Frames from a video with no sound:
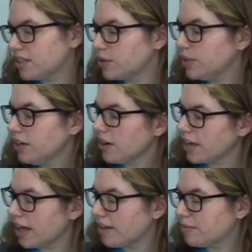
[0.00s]
So here I
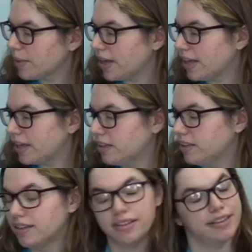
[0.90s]
have my
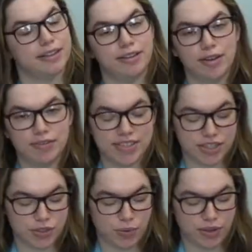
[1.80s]
clove
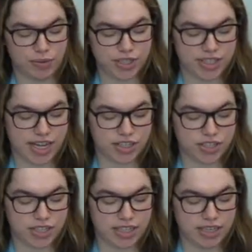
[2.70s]
essential oil, which is
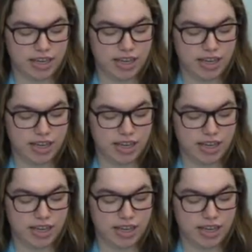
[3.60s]
actually